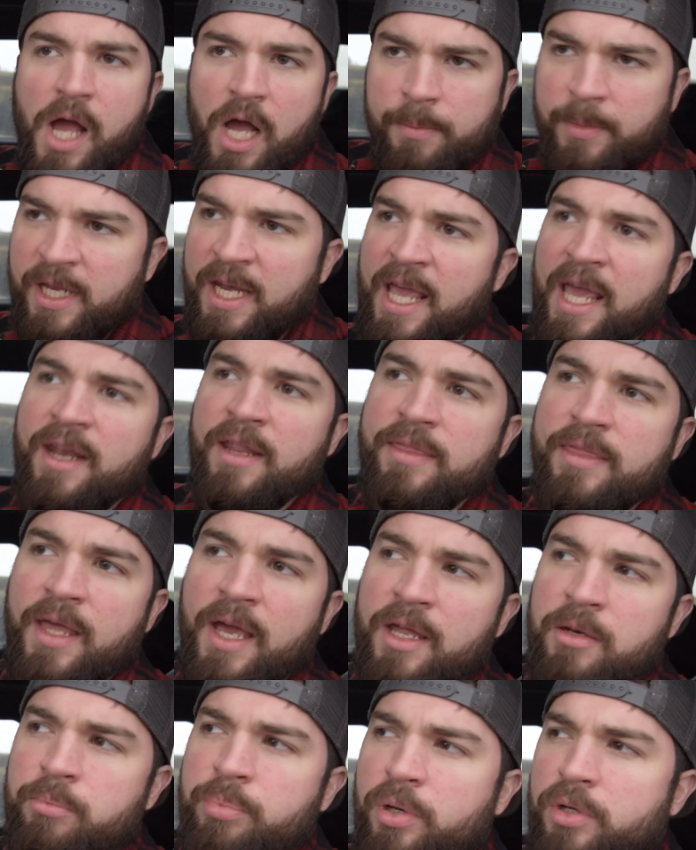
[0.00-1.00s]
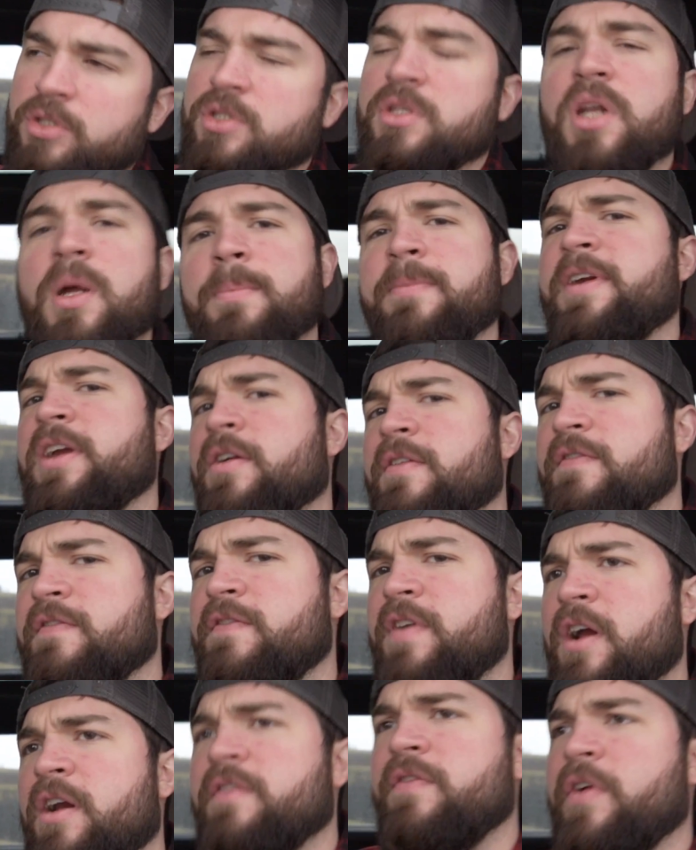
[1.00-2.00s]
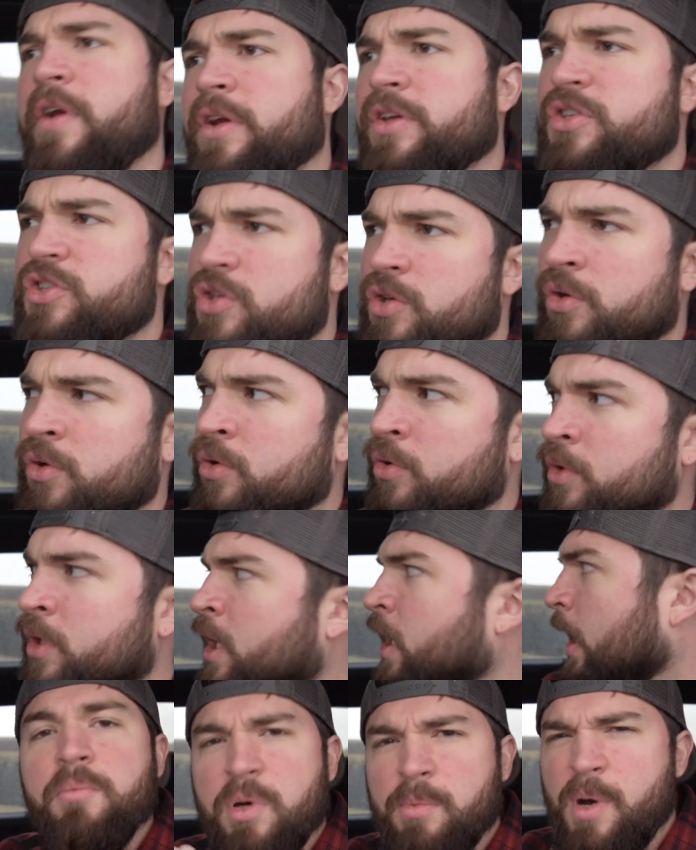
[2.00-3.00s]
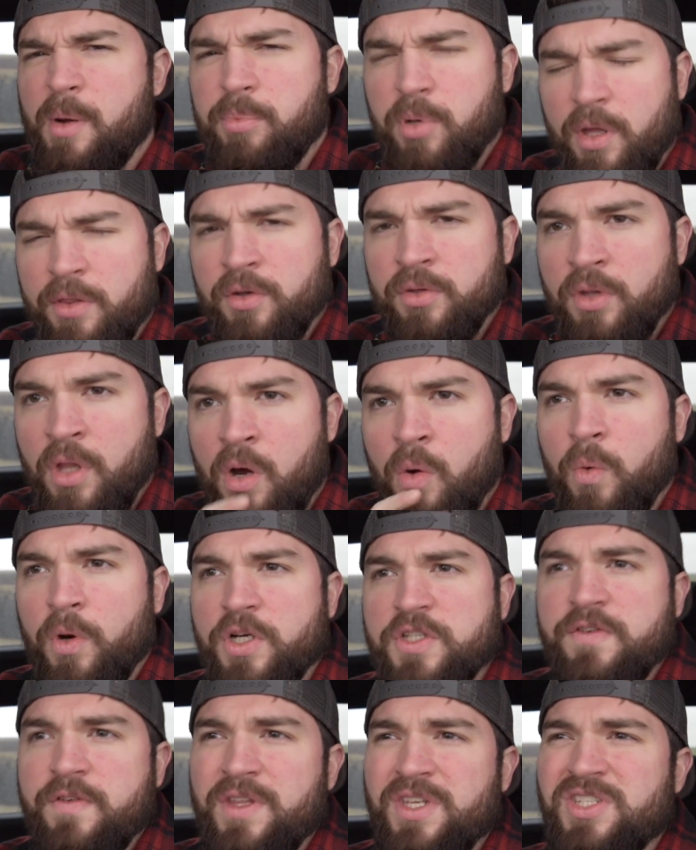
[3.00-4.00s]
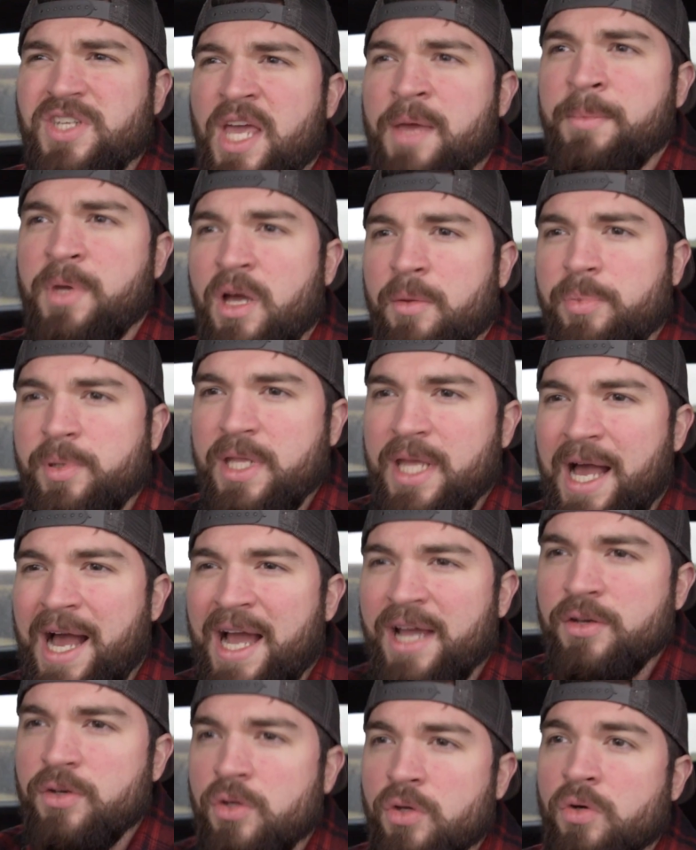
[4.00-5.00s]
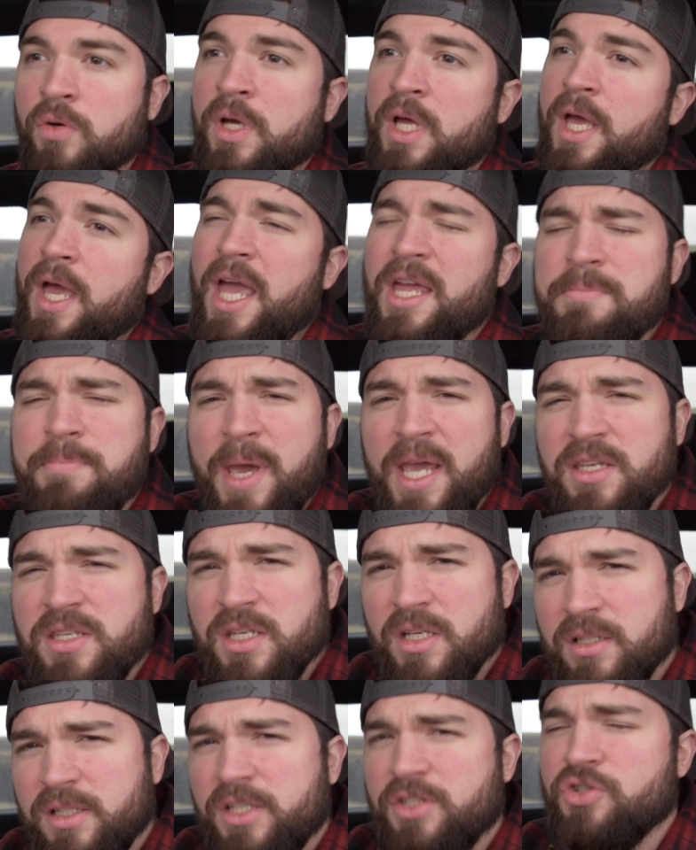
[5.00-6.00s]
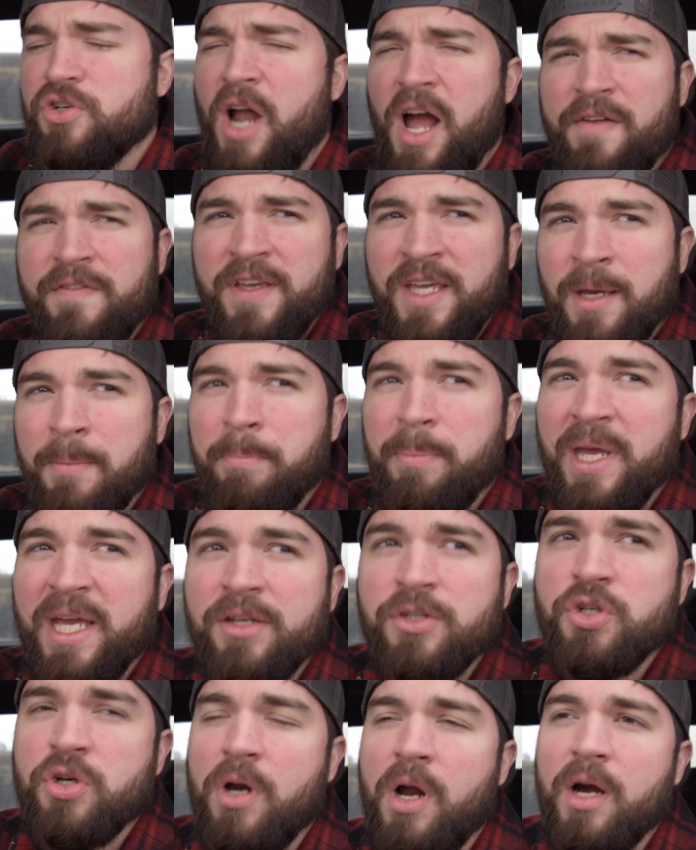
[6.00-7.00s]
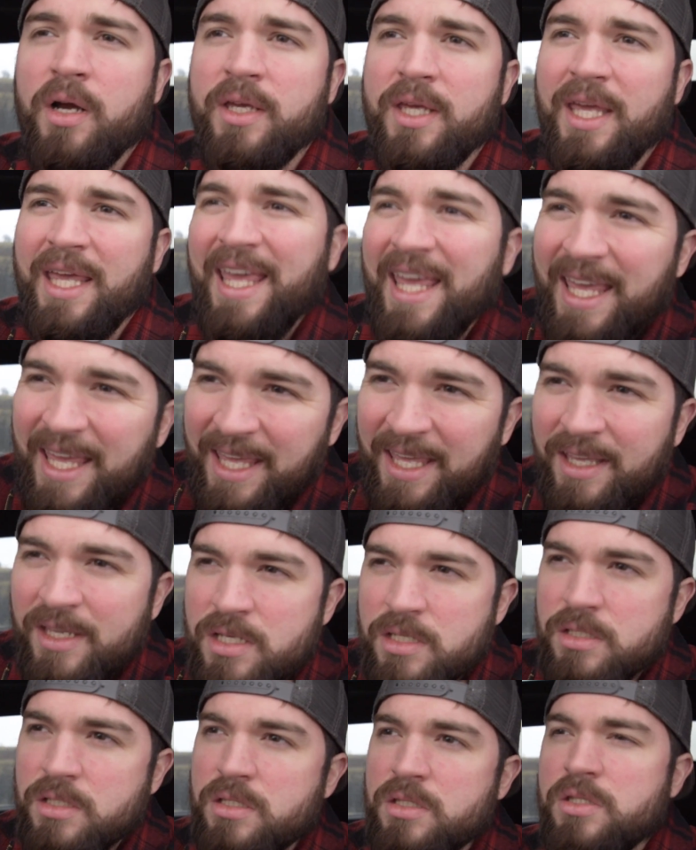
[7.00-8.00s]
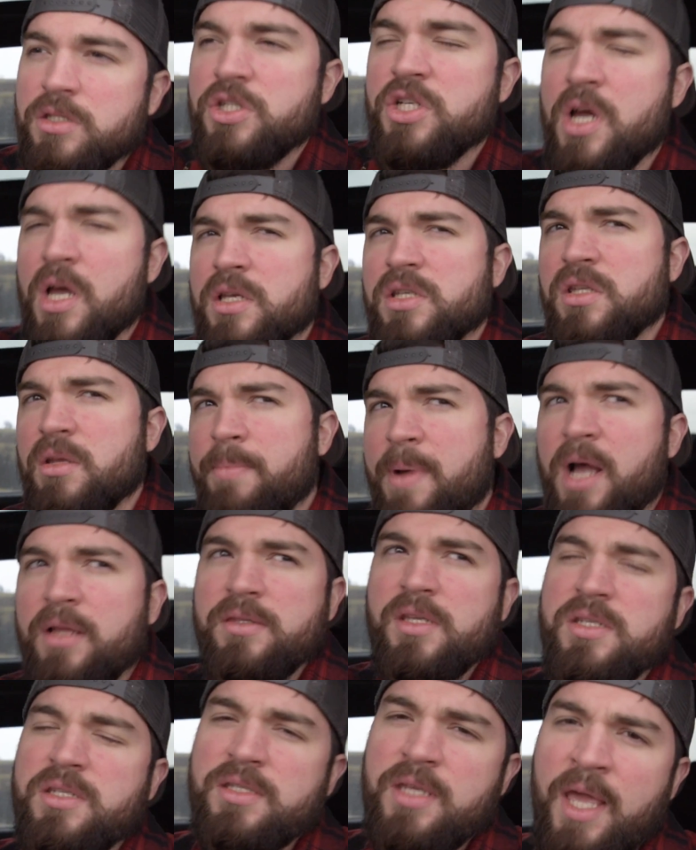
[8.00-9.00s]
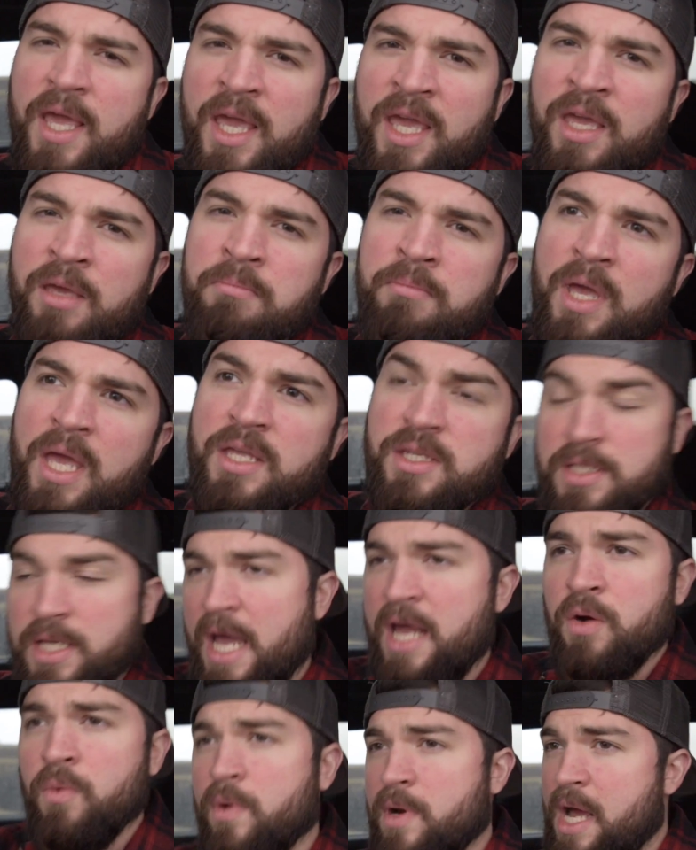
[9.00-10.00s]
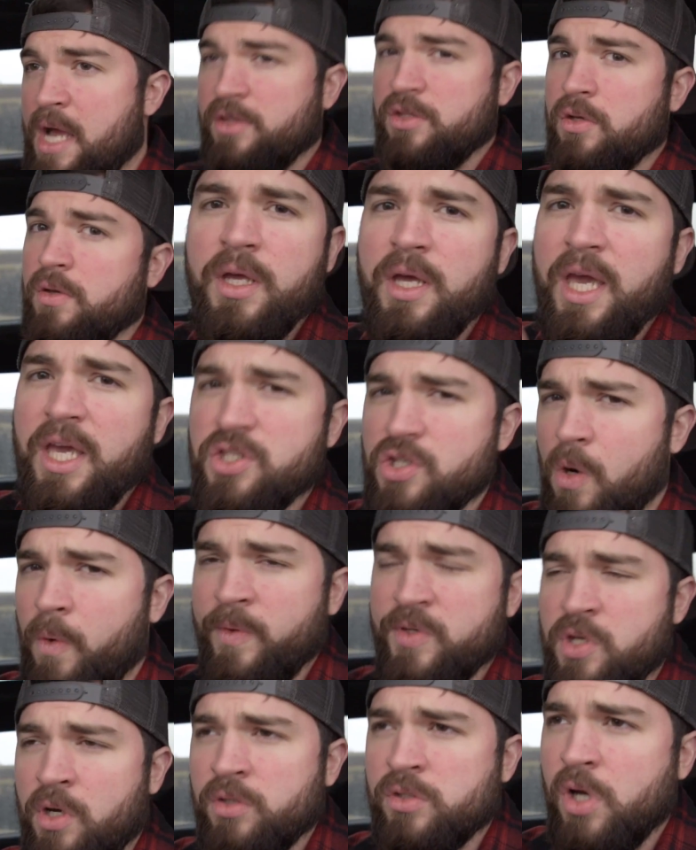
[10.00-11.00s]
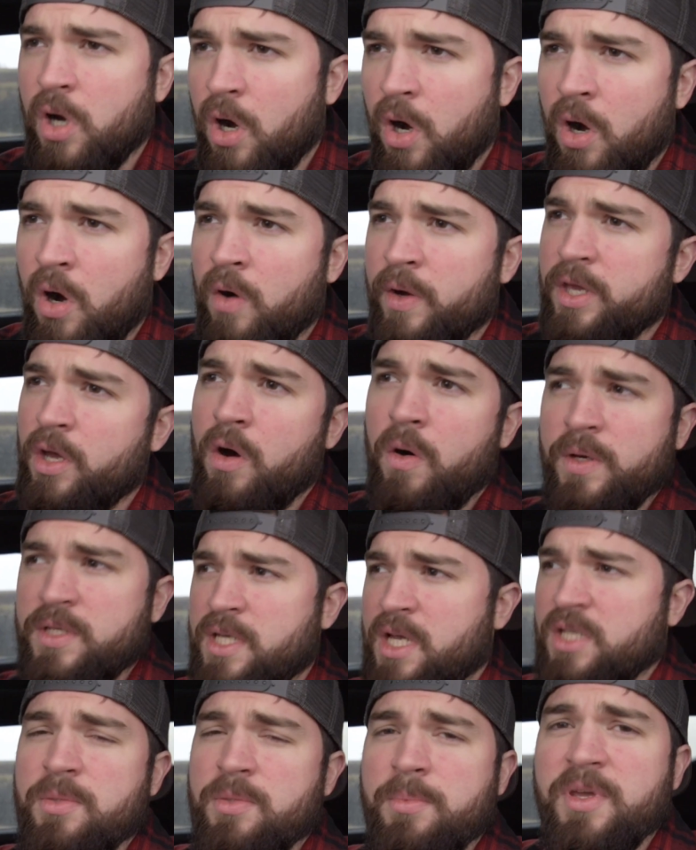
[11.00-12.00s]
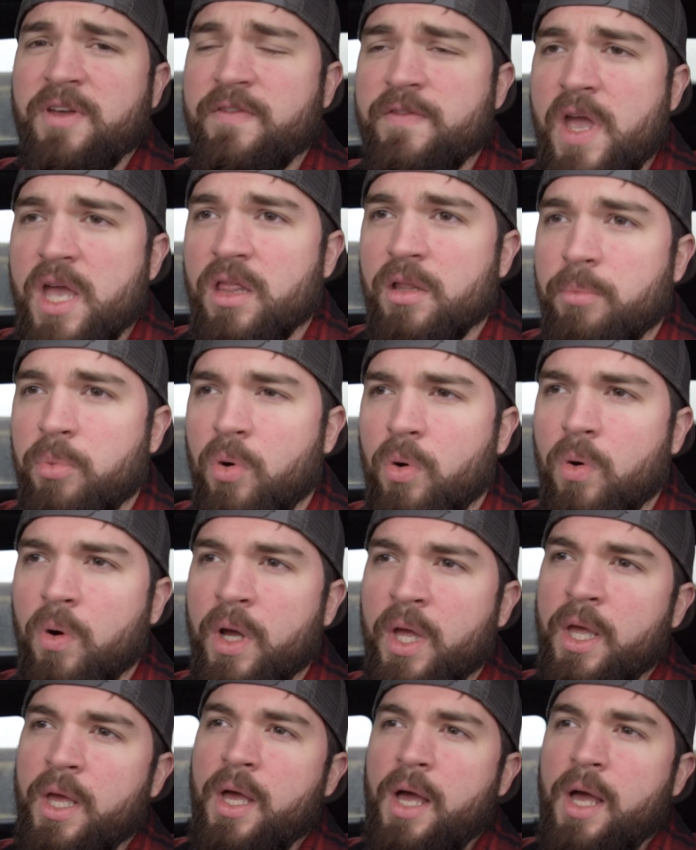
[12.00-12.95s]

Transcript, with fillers: I'm gonna edit that and post it up here very, very soon. But my brother-in-law works for the same company I do. And basically driving a big truck is just about the same as kind of what I do. He's always on call, he always be available.